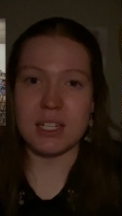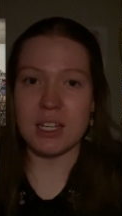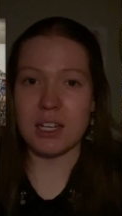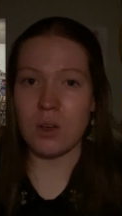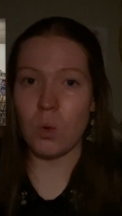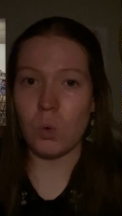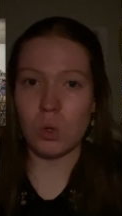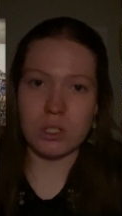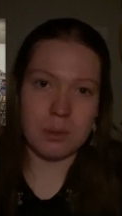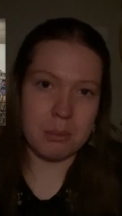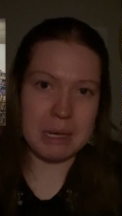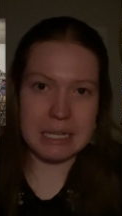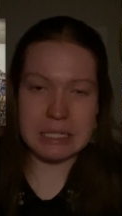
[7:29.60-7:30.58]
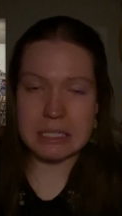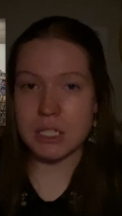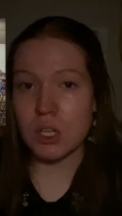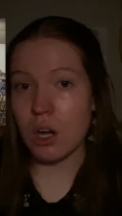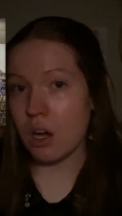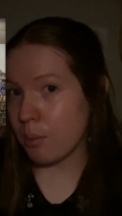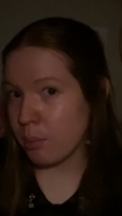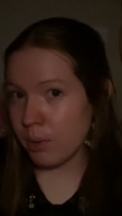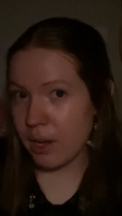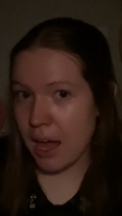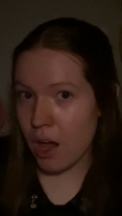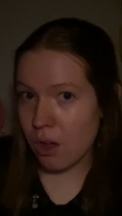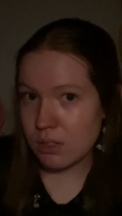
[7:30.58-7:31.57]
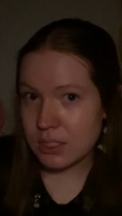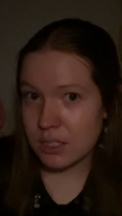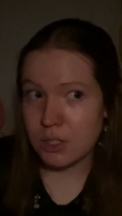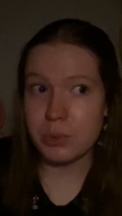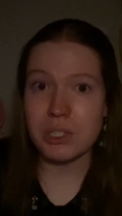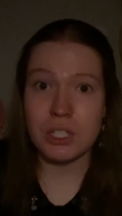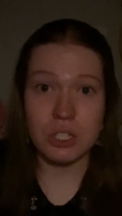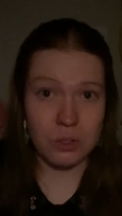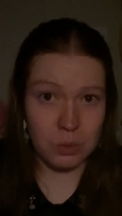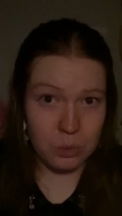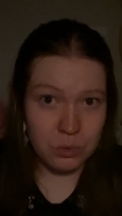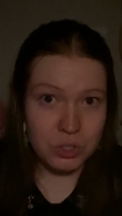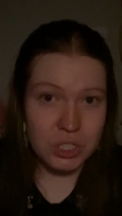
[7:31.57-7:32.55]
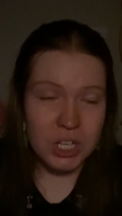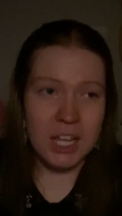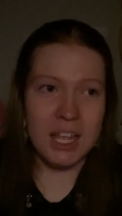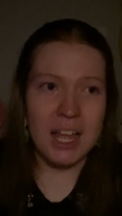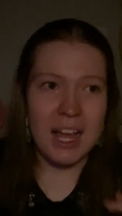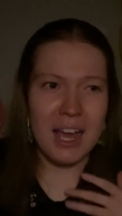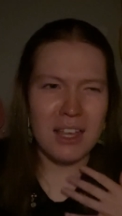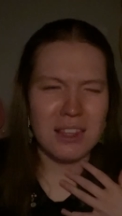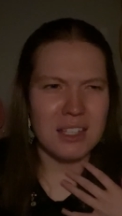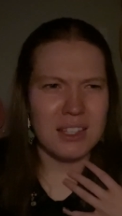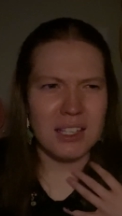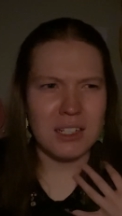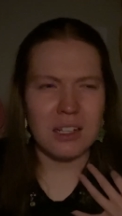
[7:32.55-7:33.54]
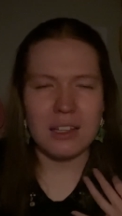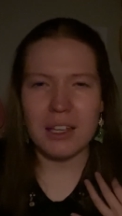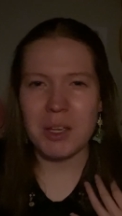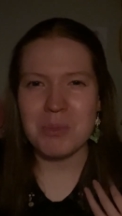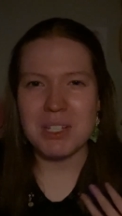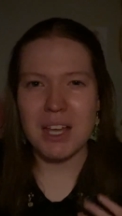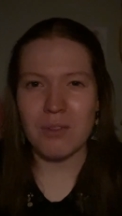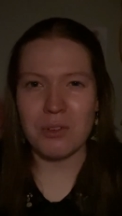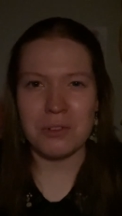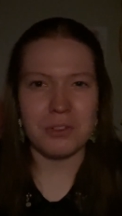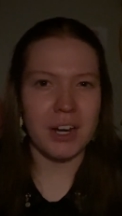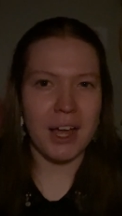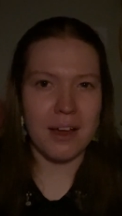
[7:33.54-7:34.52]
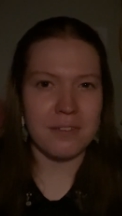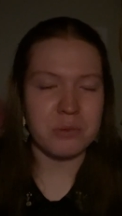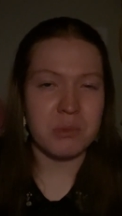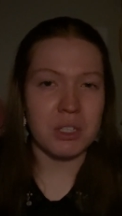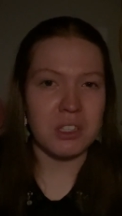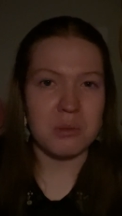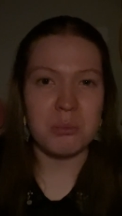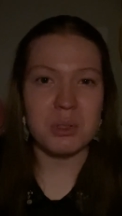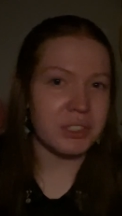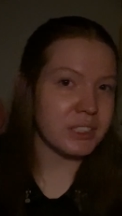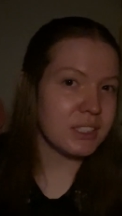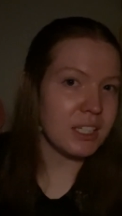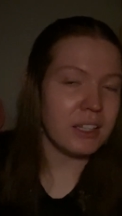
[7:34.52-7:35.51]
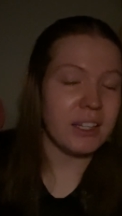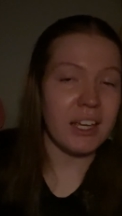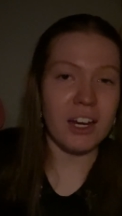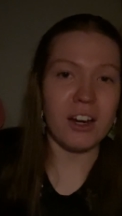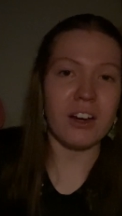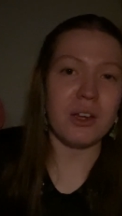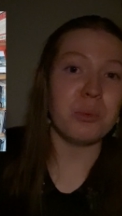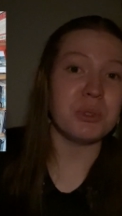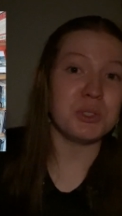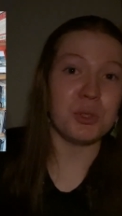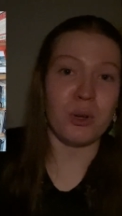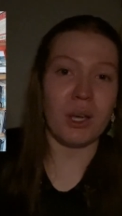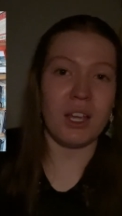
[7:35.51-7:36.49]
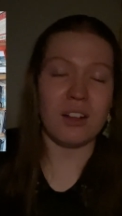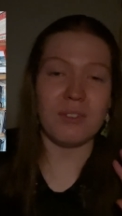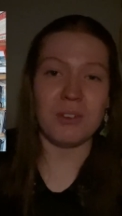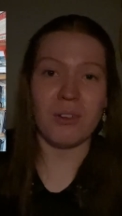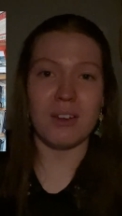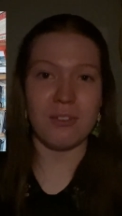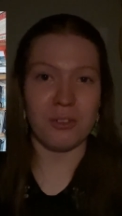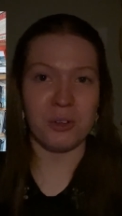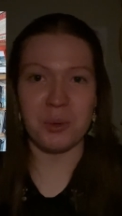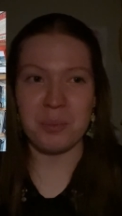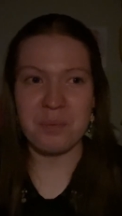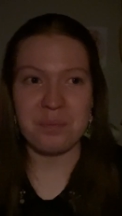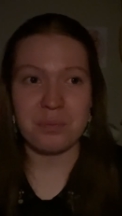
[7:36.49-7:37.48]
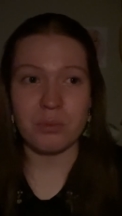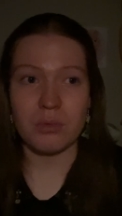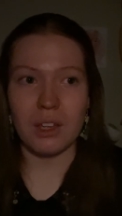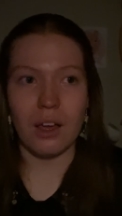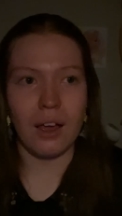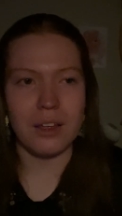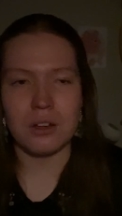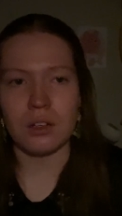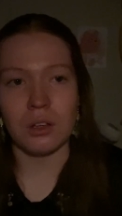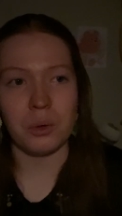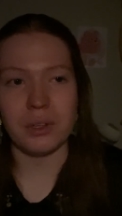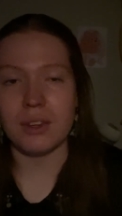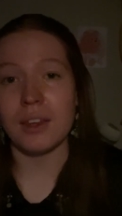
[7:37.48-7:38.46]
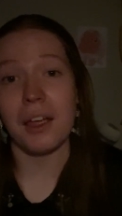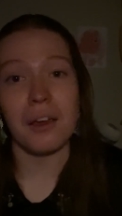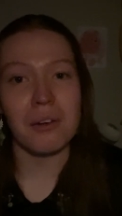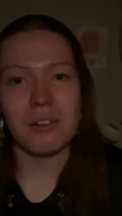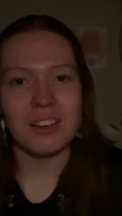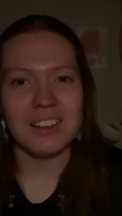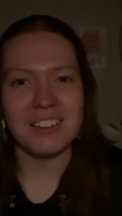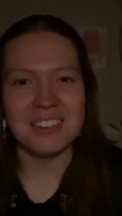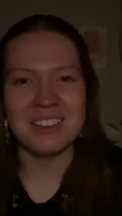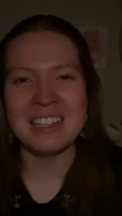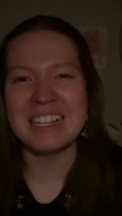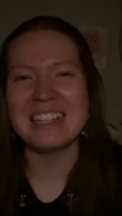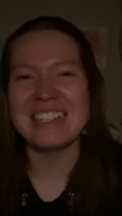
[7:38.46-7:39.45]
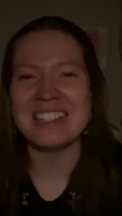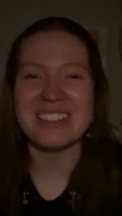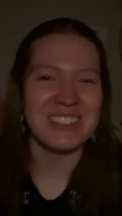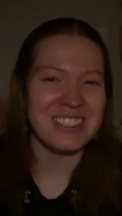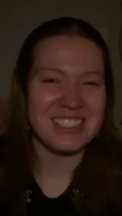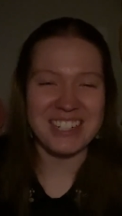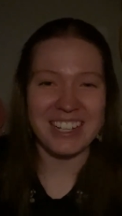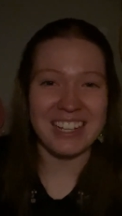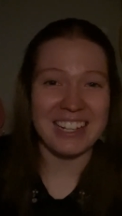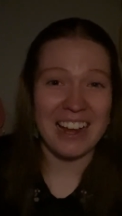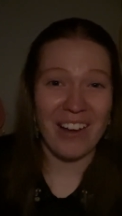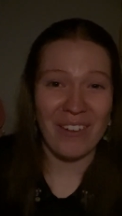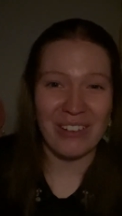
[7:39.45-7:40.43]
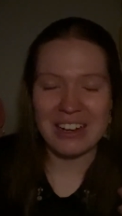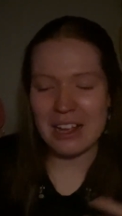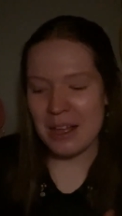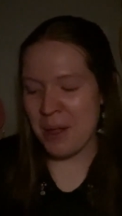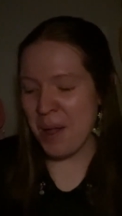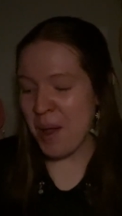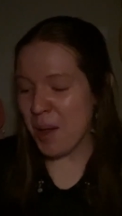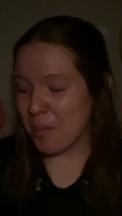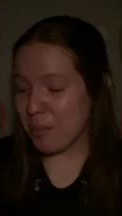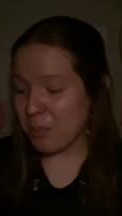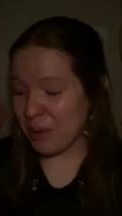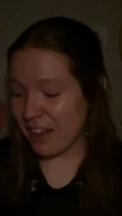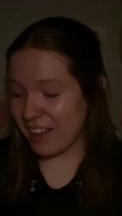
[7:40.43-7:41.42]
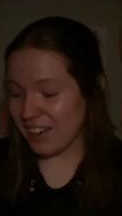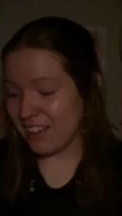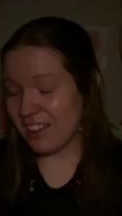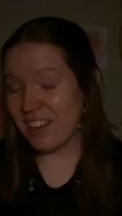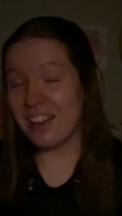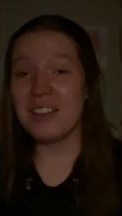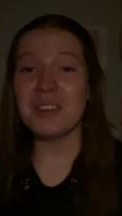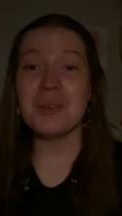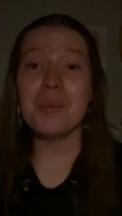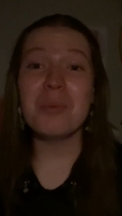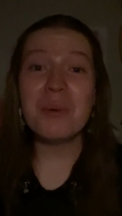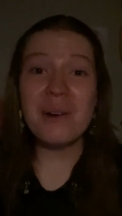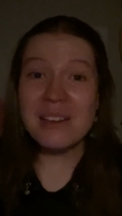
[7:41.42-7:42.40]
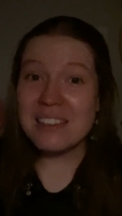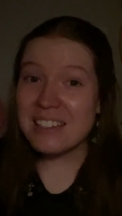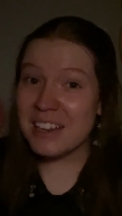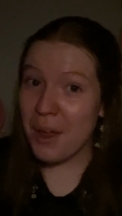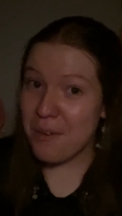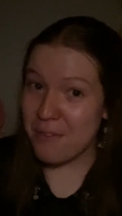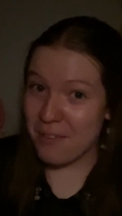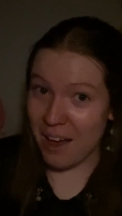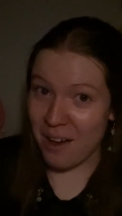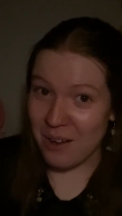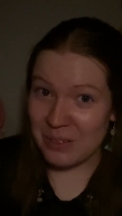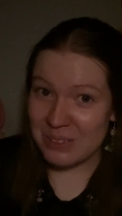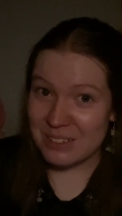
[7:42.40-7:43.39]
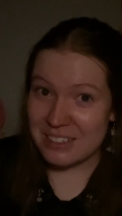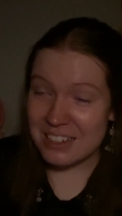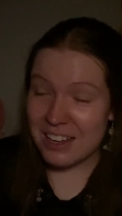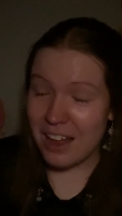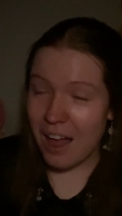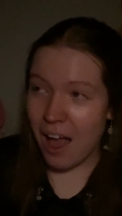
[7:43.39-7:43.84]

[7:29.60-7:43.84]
in an old abandoned opera house, and it was huge. I think they claimed to have over 500,000 books in there. It was great. If you're ever, I don't know, in the area, you should check it out. But the book that I found,